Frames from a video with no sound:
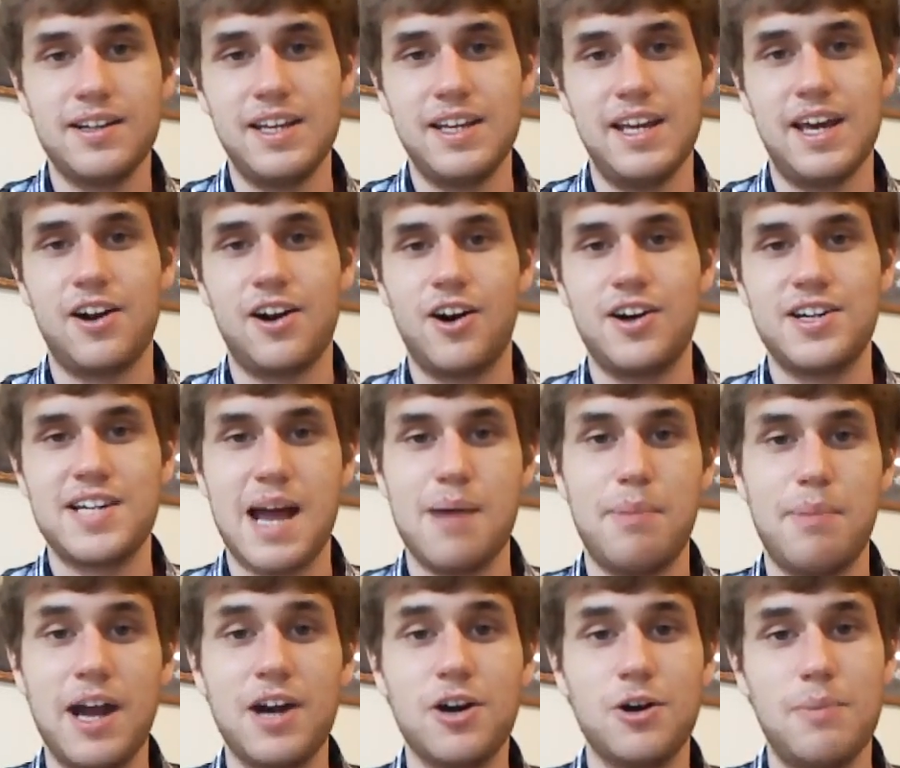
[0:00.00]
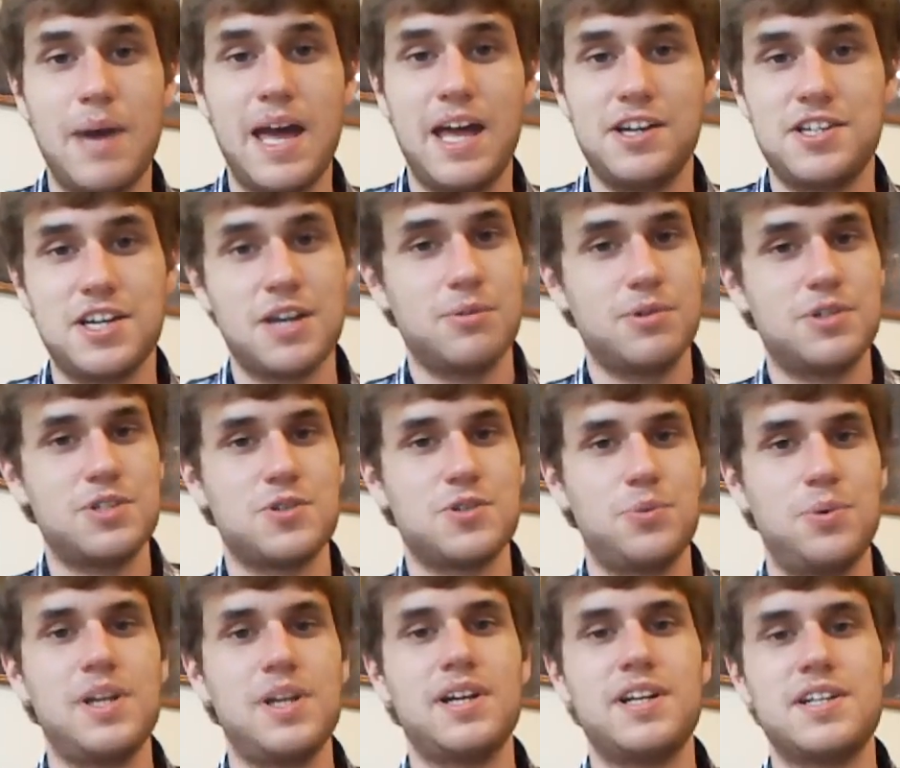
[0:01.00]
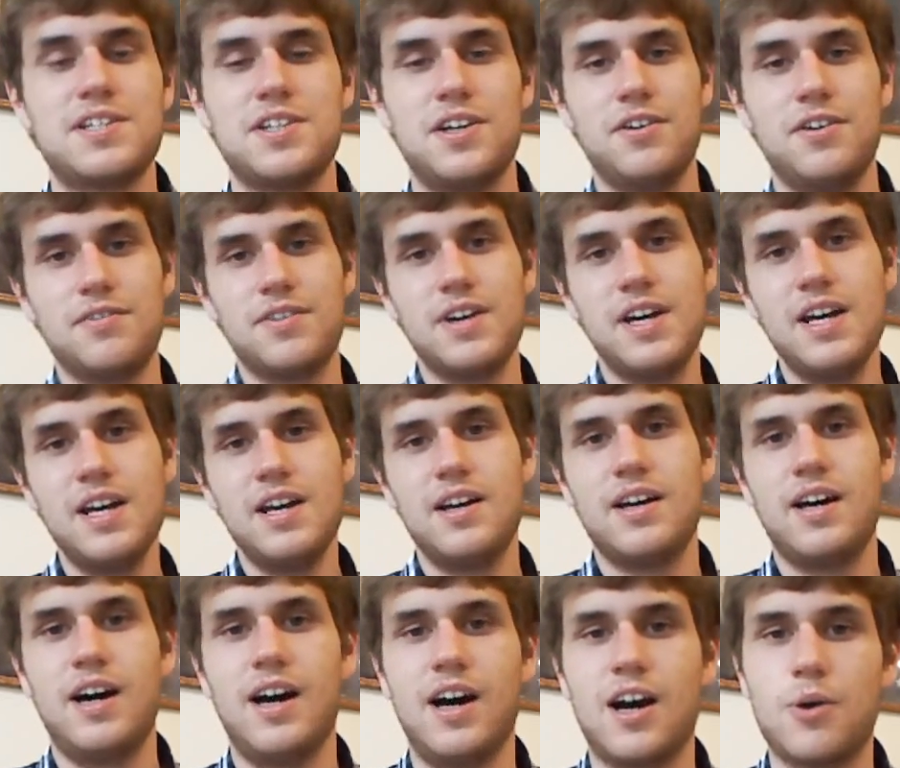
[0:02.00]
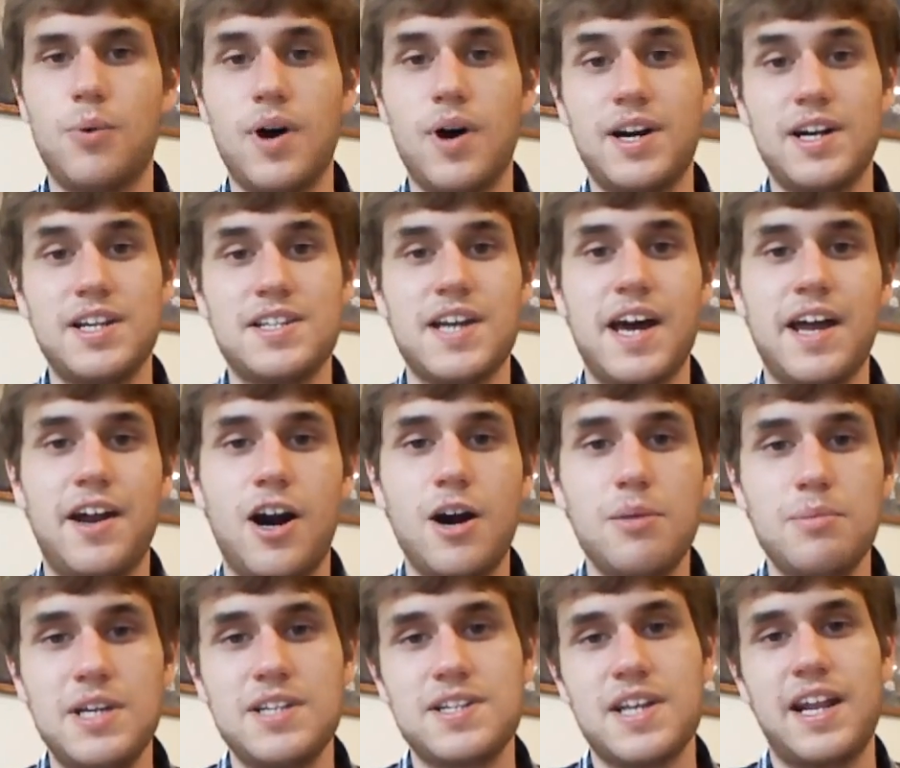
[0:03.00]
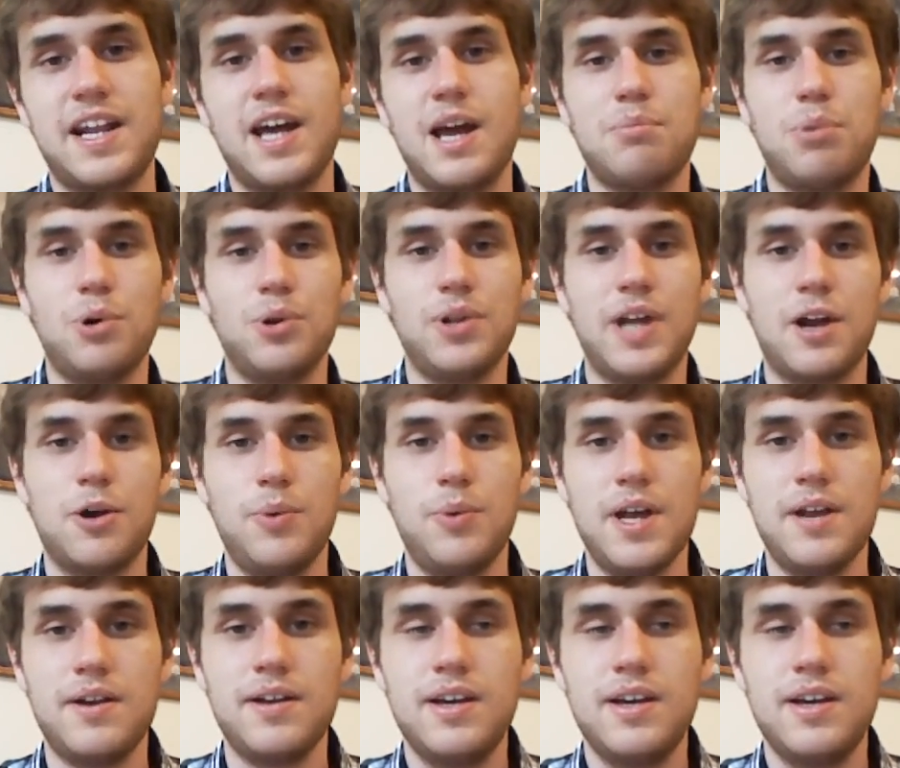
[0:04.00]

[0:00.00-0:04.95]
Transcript: He had a hard time micromanaging, which is a weakness of quantity side armies, and I pulled out a win.